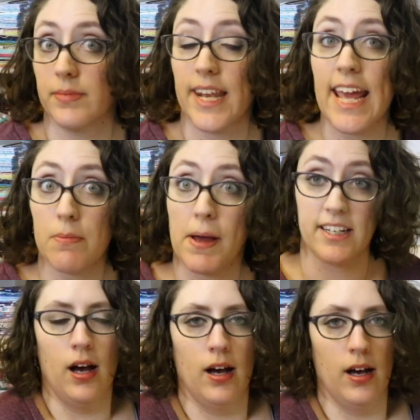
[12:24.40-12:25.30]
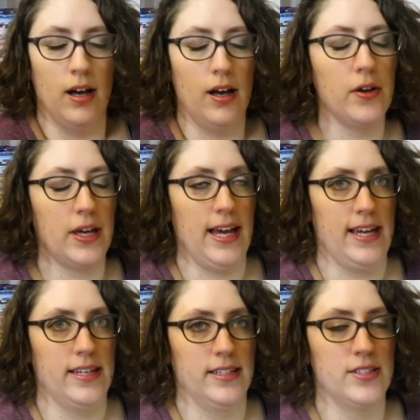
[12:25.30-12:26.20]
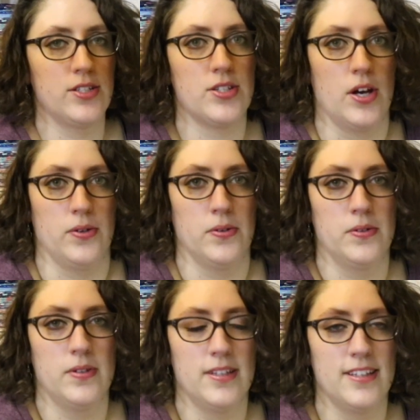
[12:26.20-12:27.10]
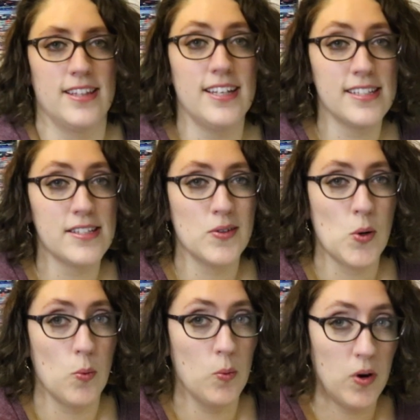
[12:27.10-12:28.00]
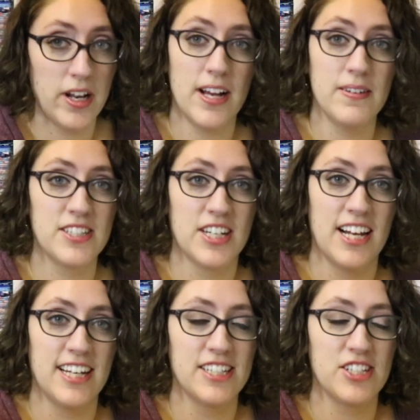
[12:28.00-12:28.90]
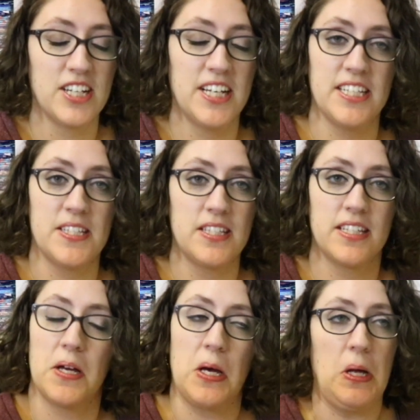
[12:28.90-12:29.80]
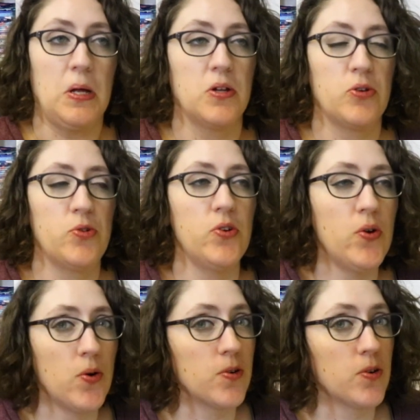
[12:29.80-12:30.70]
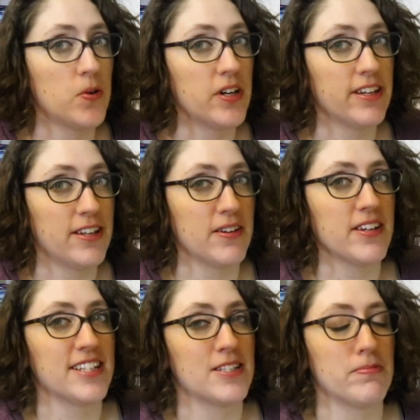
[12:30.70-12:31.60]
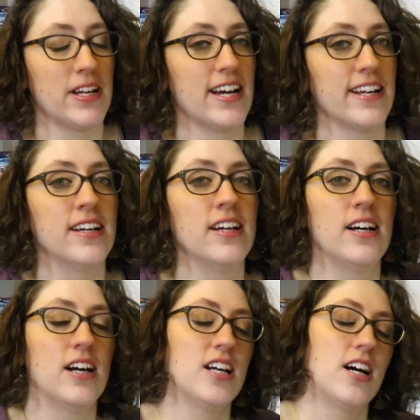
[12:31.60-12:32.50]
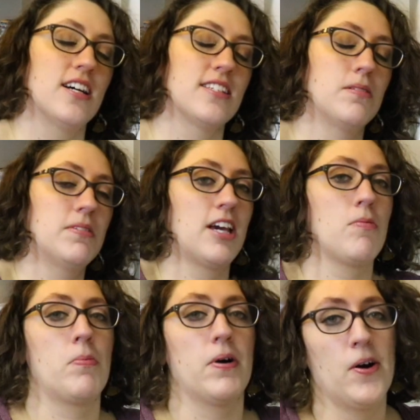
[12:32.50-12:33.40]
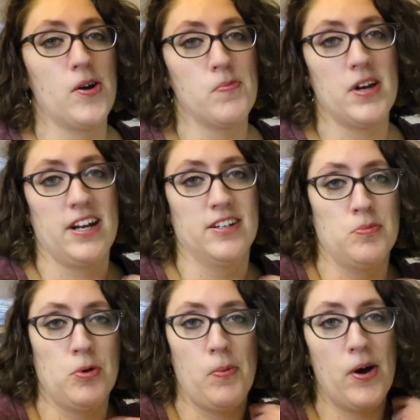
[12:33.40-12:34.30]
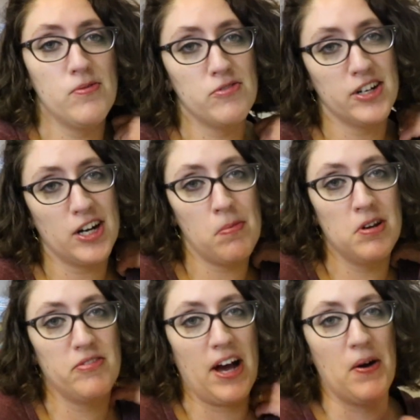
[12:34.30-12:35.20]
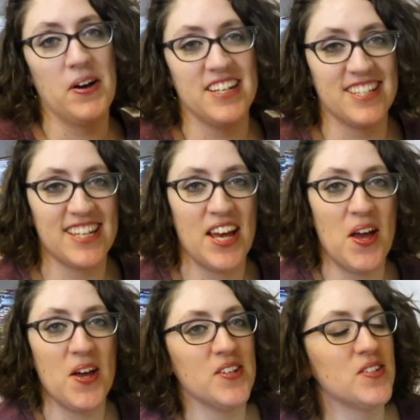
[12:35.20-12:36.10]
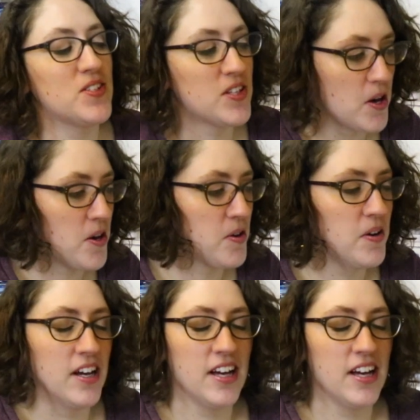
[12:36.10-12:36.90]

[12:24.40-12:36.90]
neckband. Okay, so this 1 hour challenge is not quite going to plan. Something came up at home and I had to pop home for a couple of hours. So